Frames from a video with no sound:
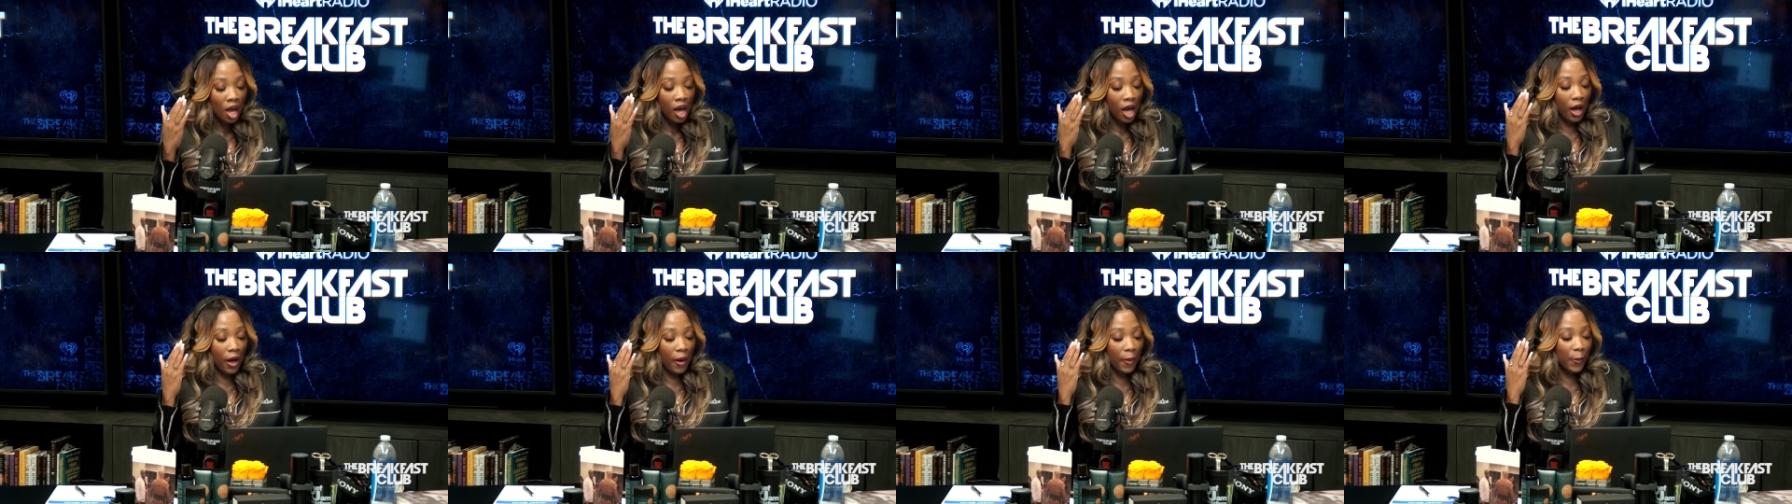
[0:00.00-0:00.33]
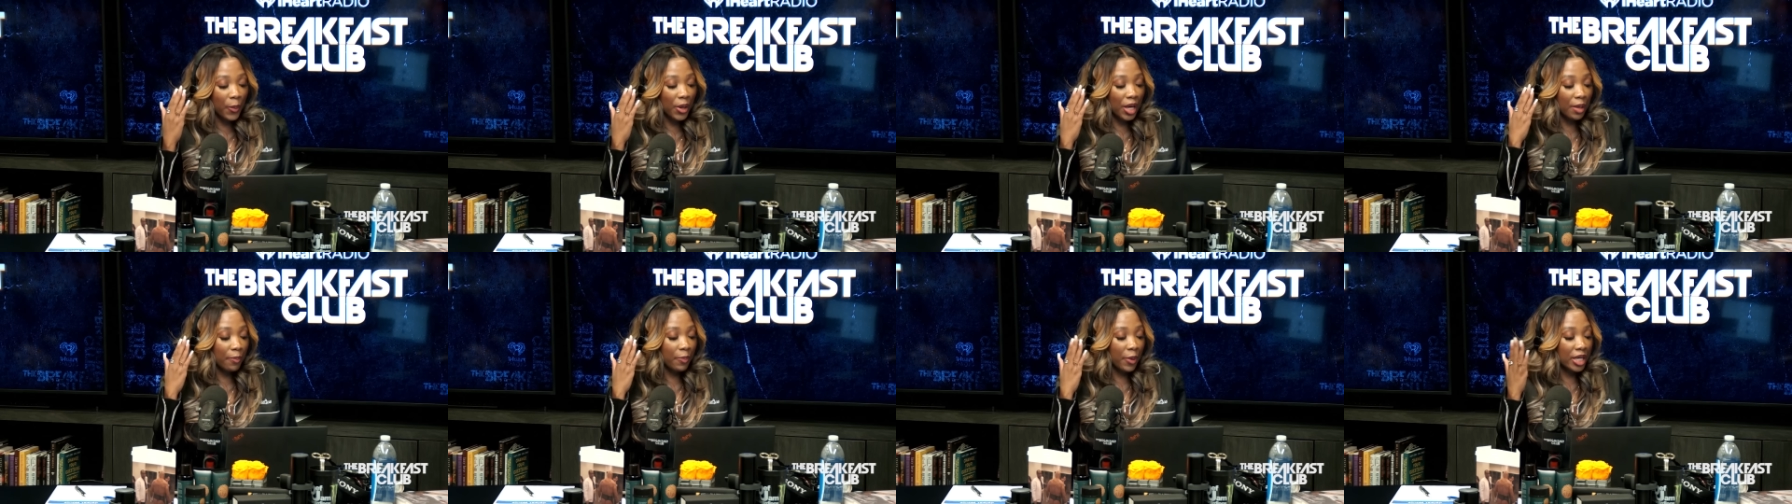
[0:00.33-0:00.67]
Um,
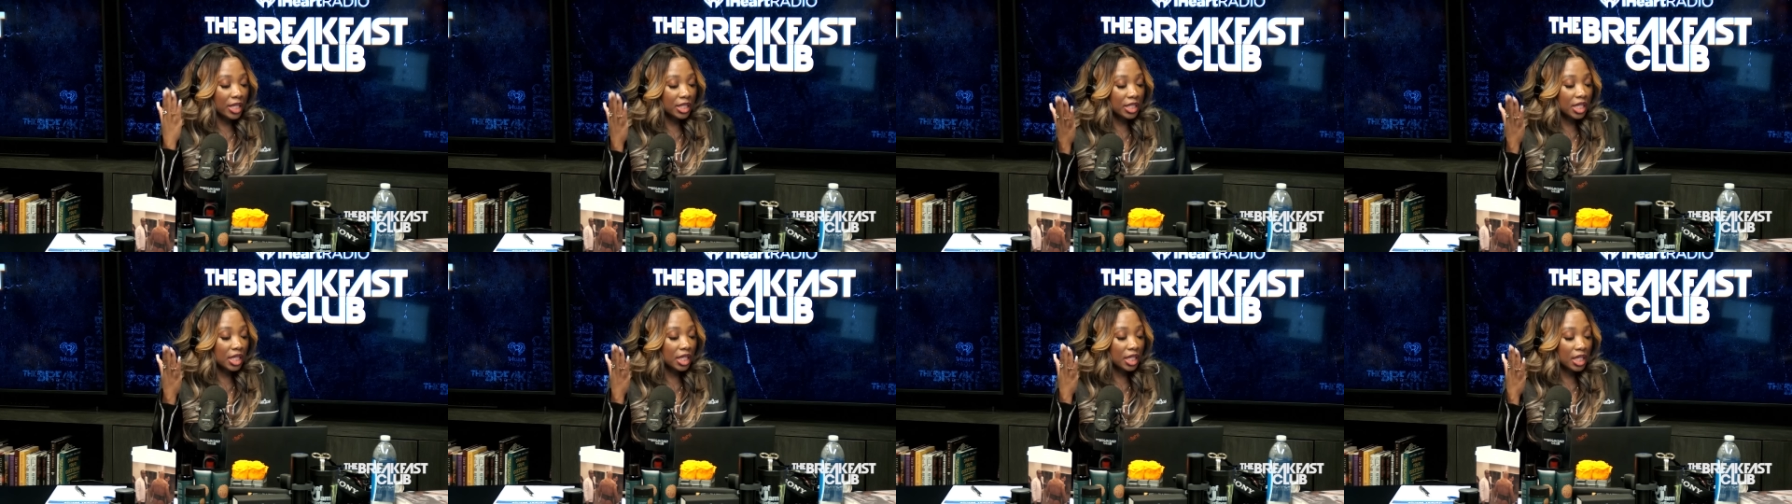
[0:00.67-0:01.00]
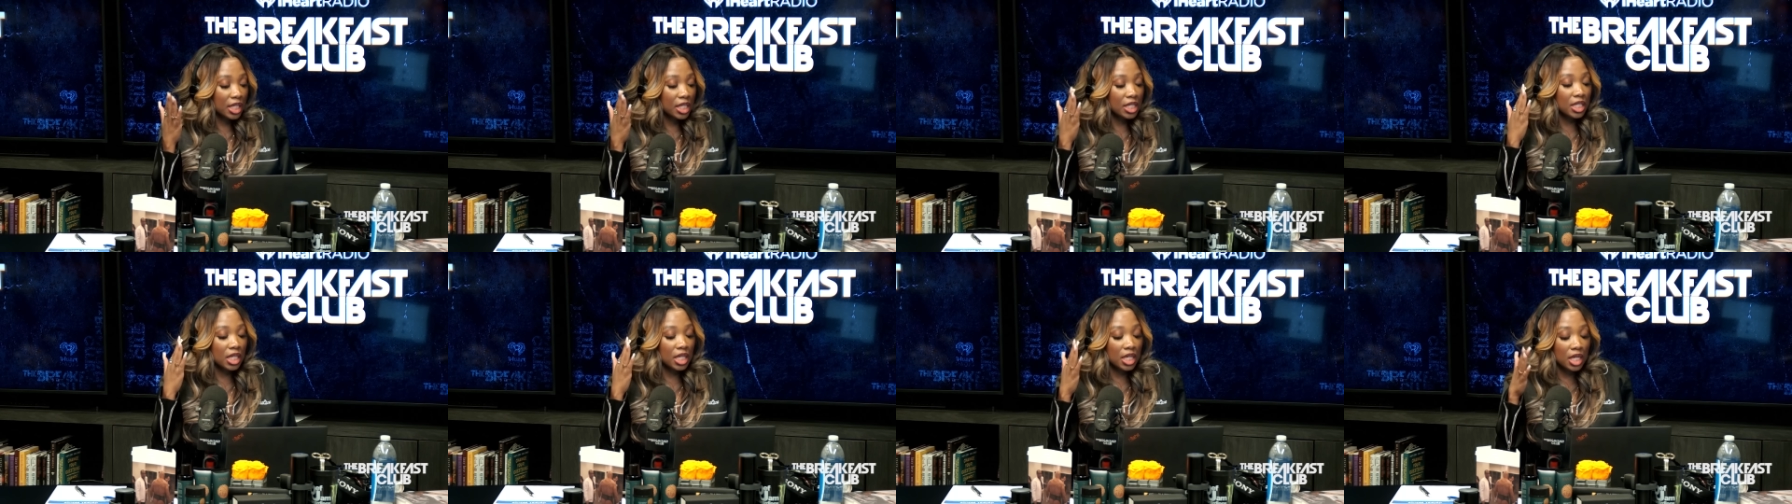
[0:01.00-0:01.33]
but
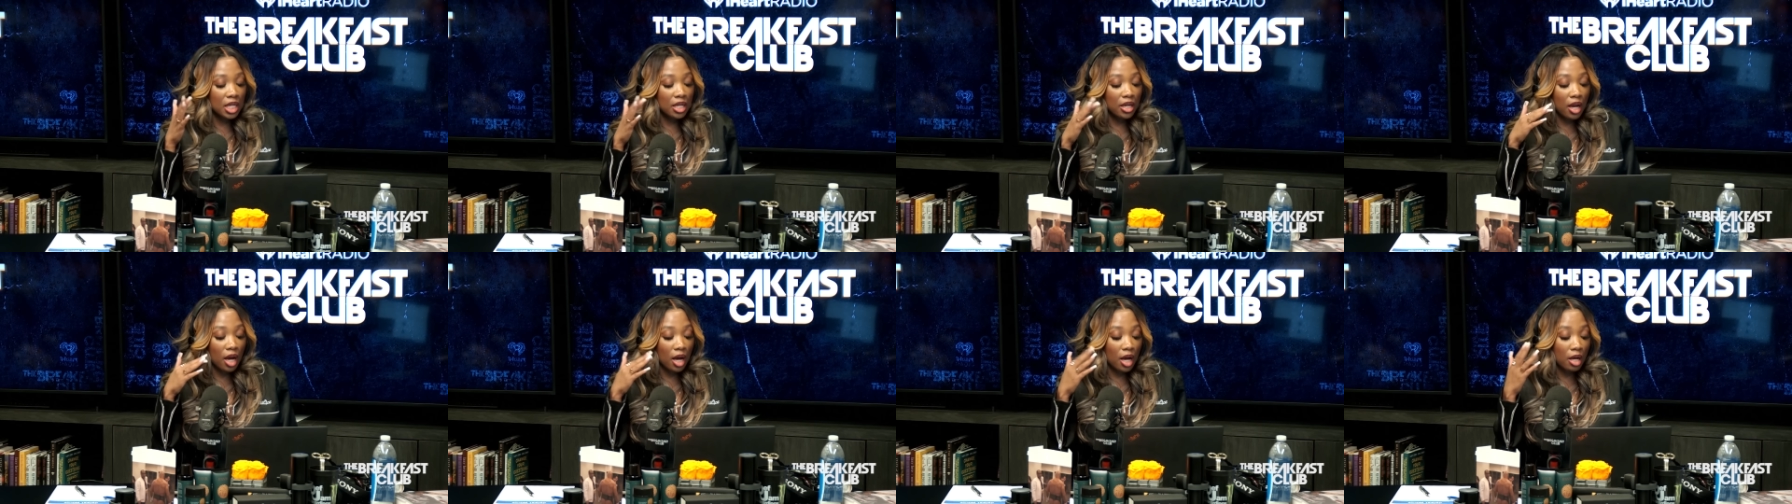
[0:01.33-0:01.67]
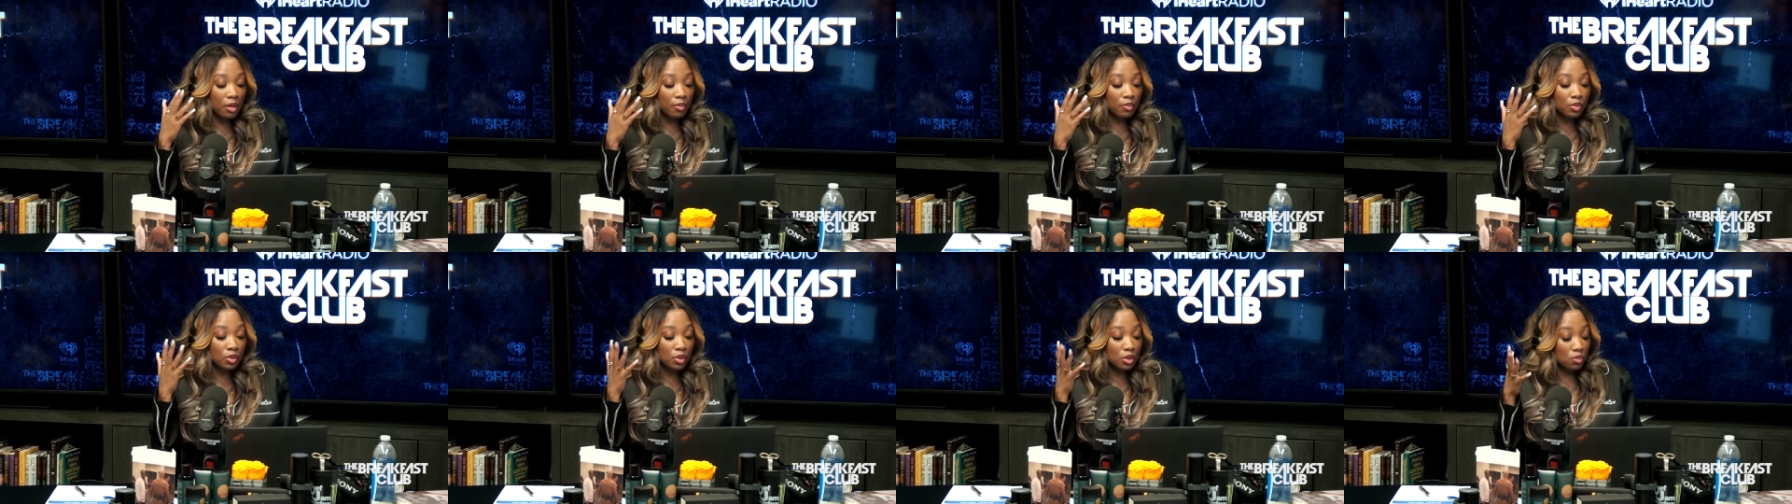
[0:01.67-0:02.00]
basically, Diddy
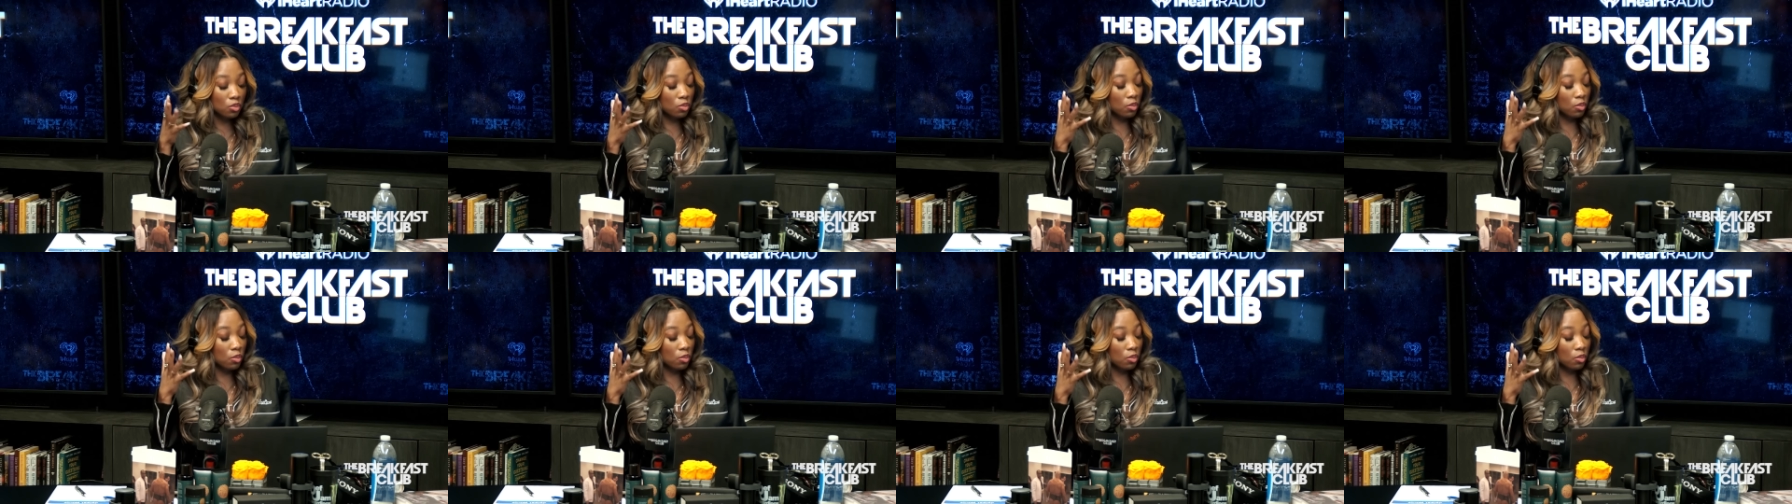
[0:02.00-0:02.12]
um,